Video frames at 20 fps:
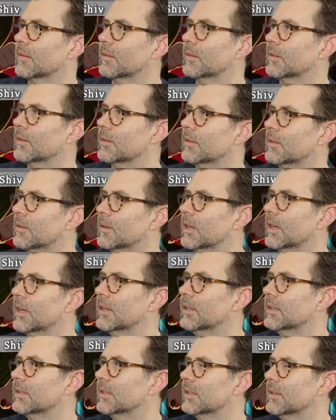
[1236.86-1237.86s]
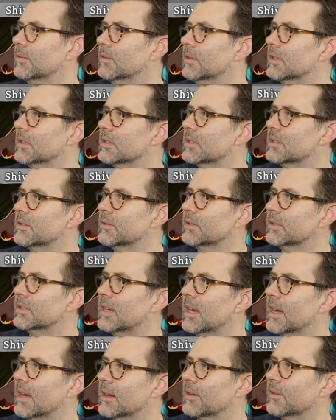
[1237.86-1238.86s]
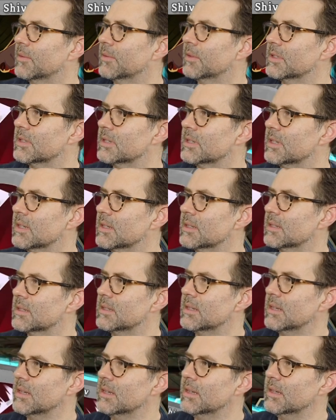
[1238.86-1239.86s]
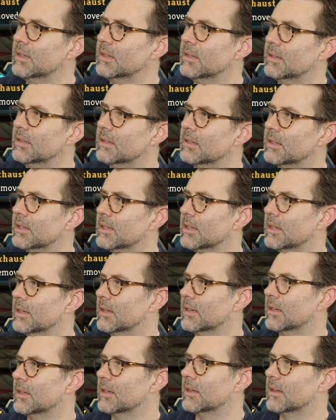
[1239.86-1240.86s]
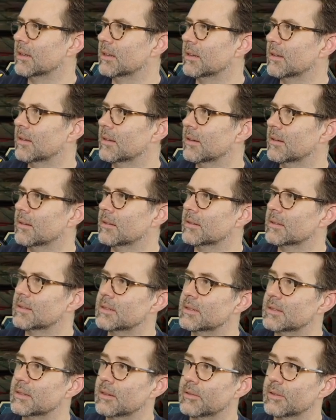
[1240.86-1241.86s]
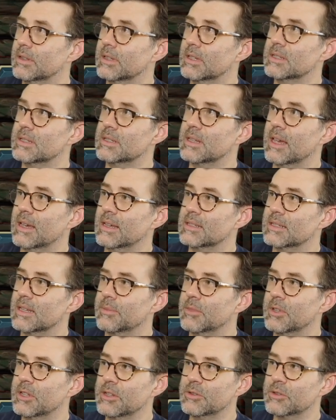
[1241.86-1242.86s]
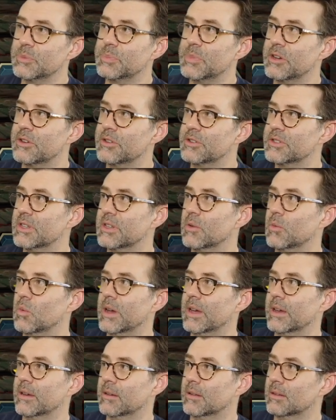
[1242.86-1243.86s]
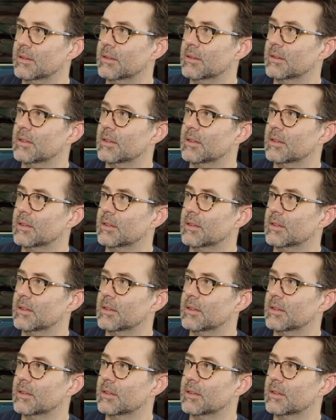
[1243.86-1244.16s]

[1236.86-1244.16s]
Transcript: Alright, he wants to attack with 16. So in this case, I'm going to use Piercing Wail,